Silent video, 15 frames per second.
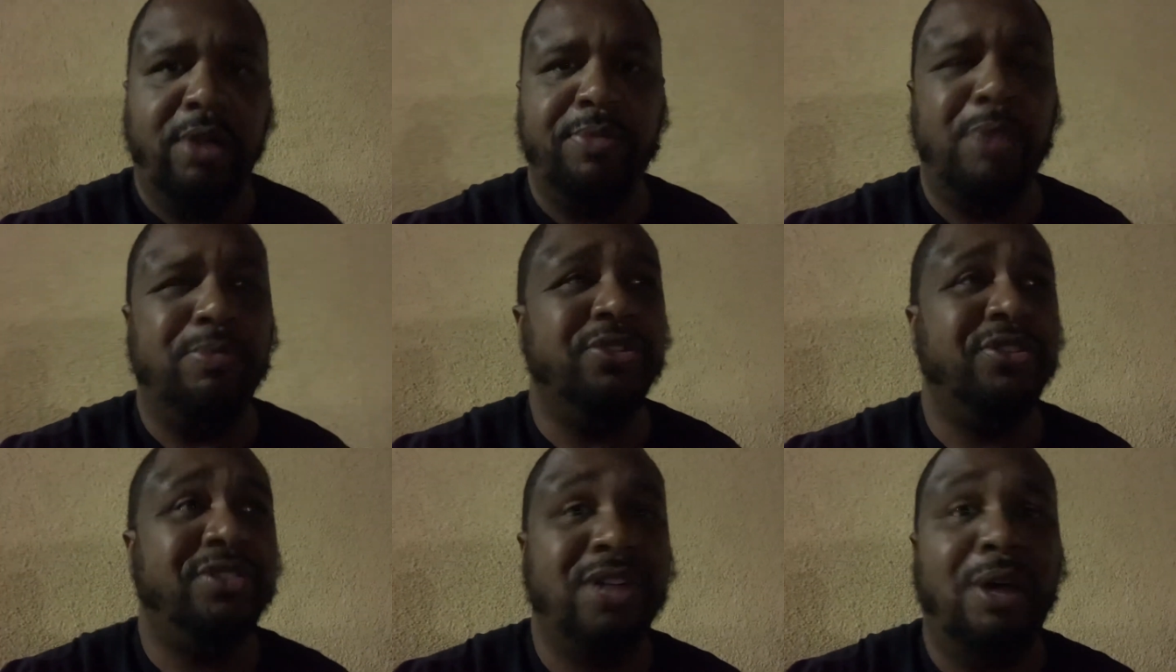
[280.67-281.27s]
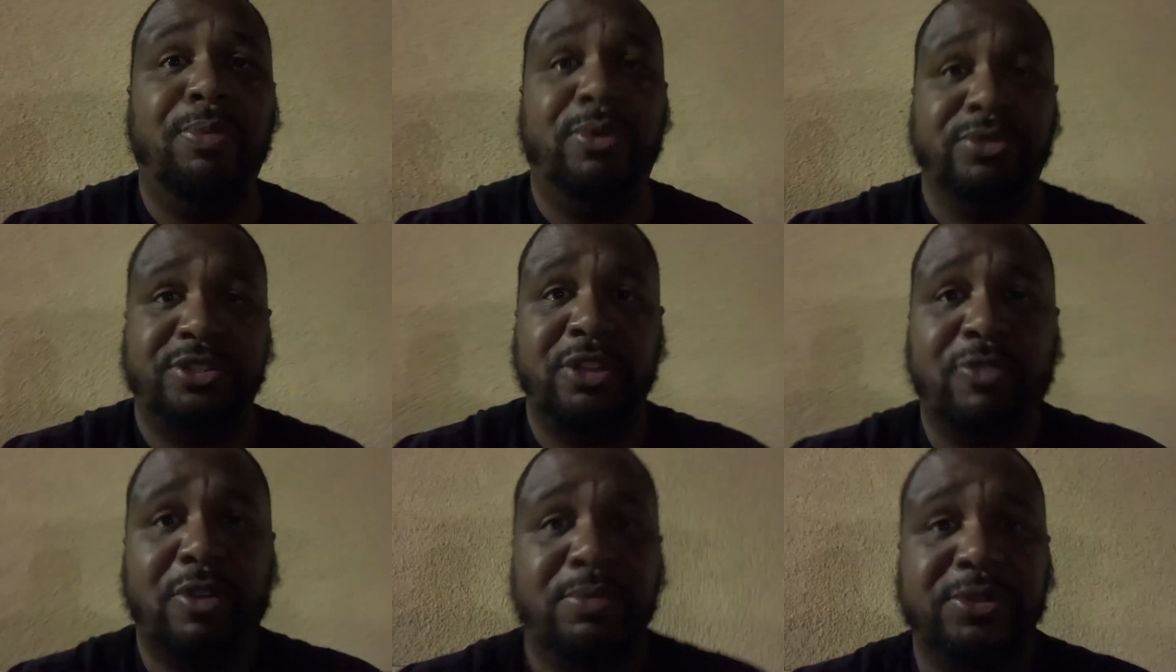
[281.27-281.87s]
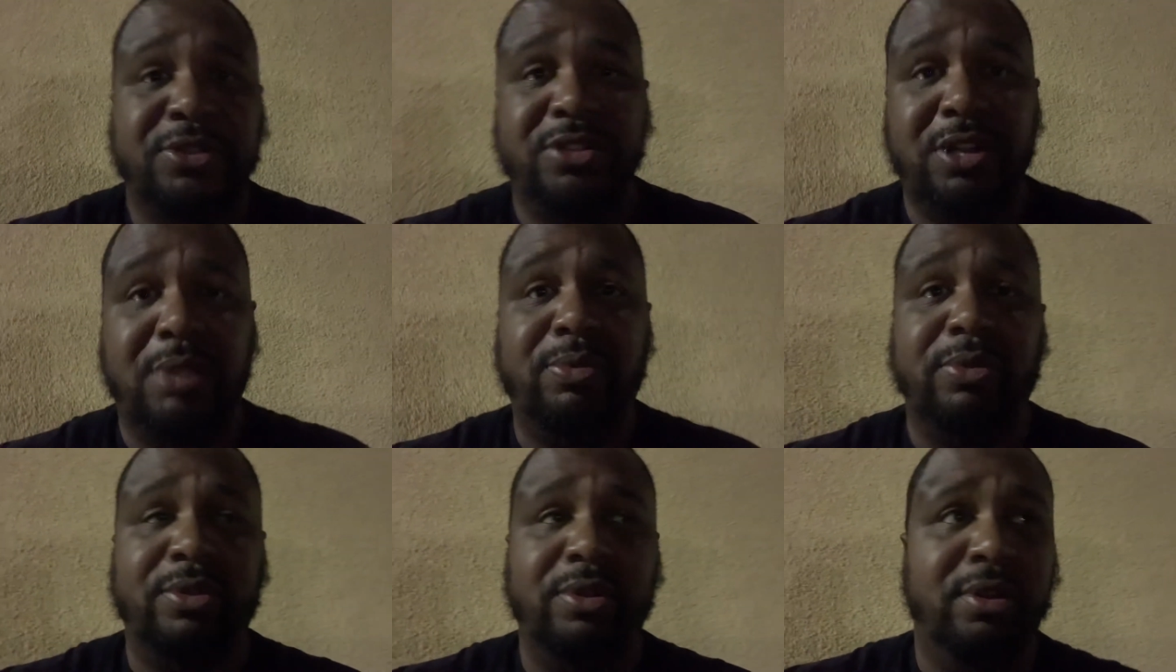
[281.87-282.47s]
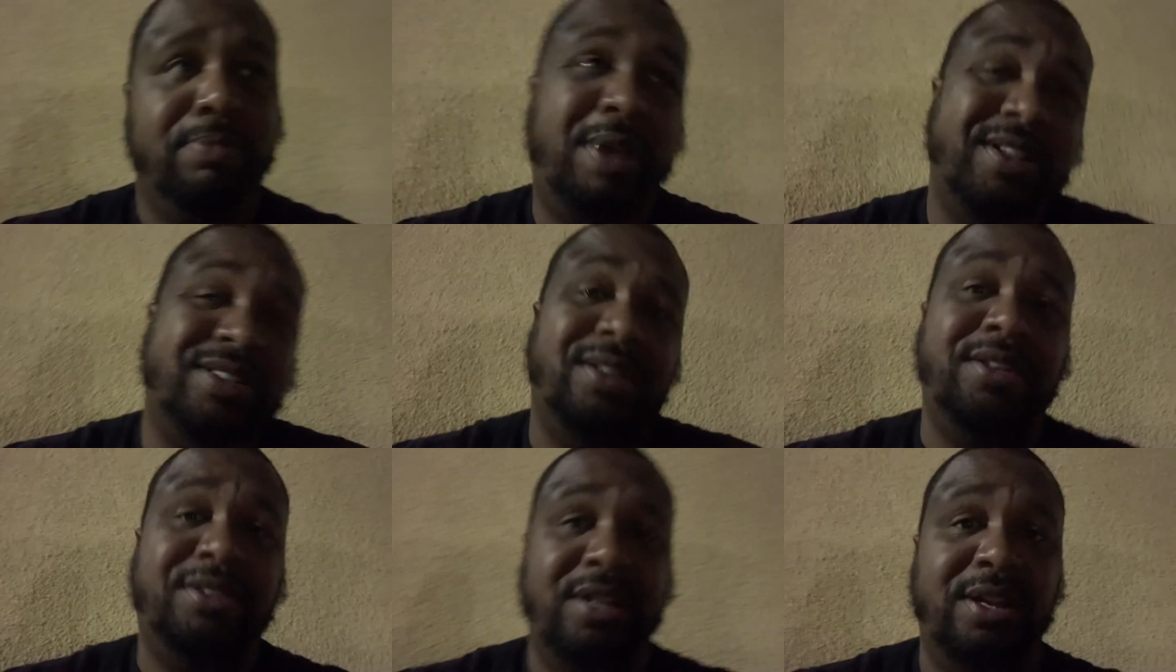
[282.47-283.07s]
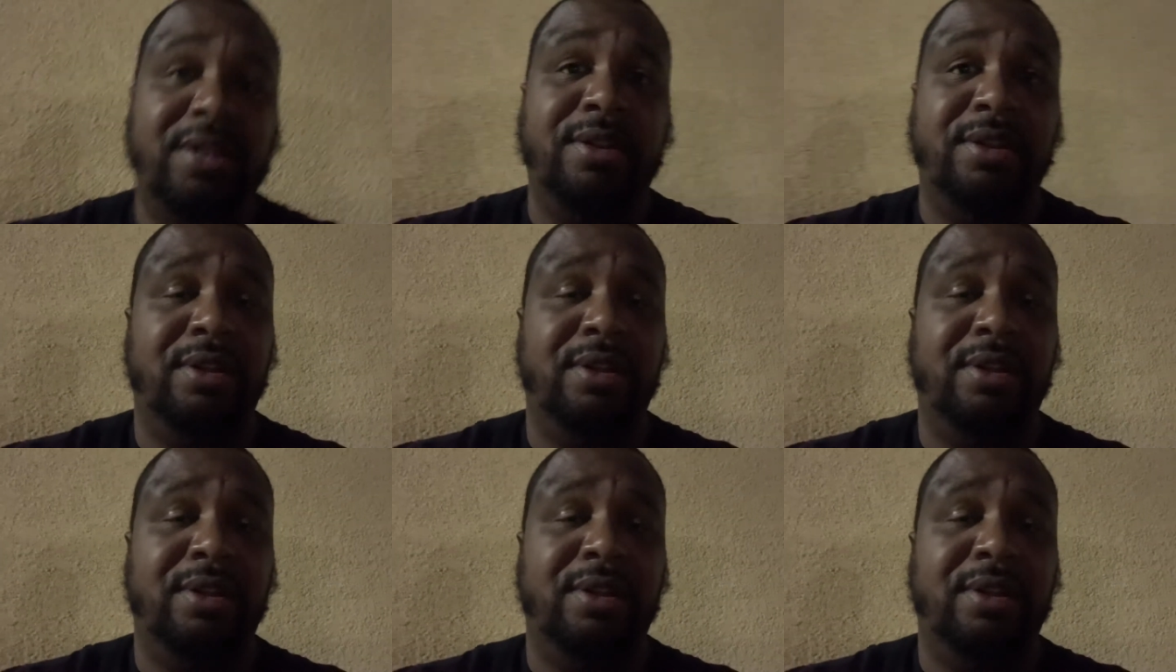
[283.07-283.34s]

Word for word: They almost doubled. Silver almost doubled. Basically did.